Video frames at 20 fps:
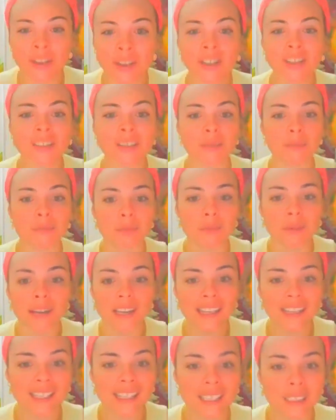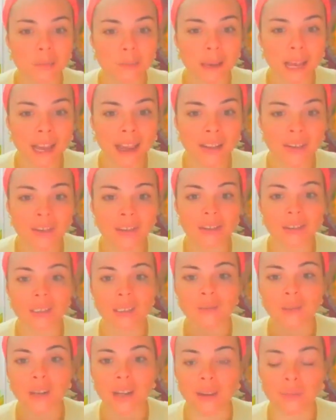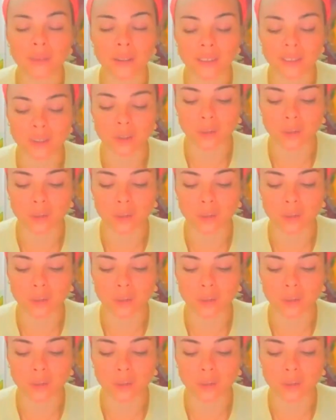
to break these patterns for every single